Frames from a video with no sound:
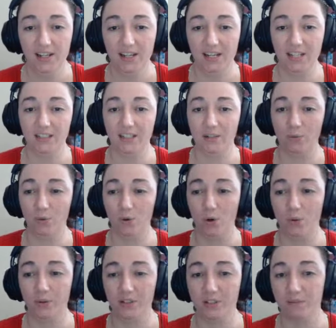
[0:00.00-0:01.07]
and then we'll
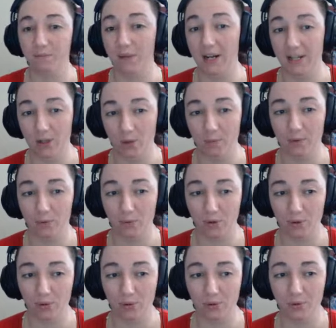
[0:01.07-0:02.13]
go into my open
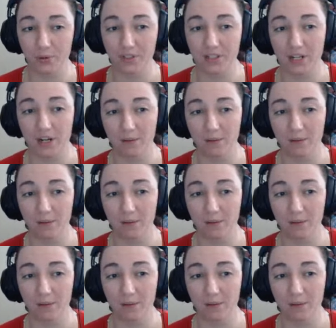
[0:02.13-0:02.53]
world,